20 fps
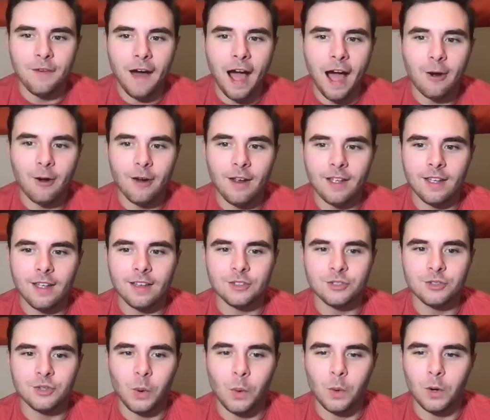firing
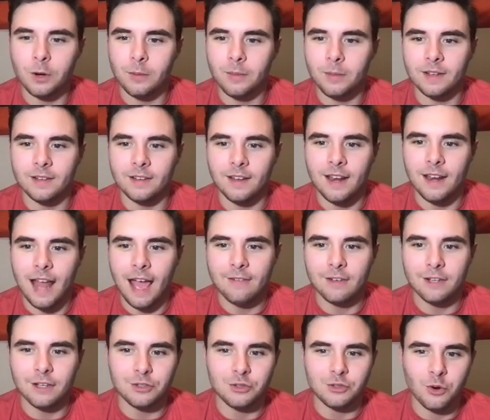his cornerman and
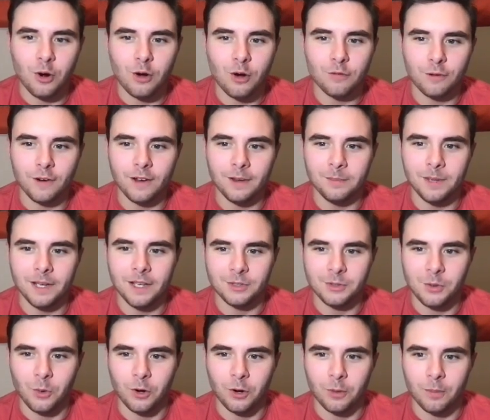having his girlfriend be
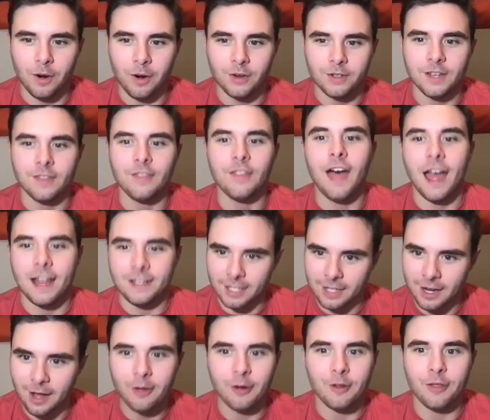his corner person, that's
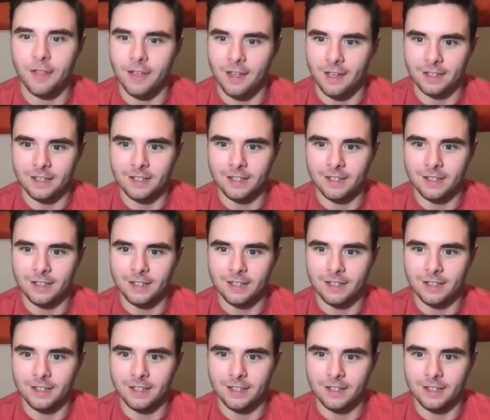another thing.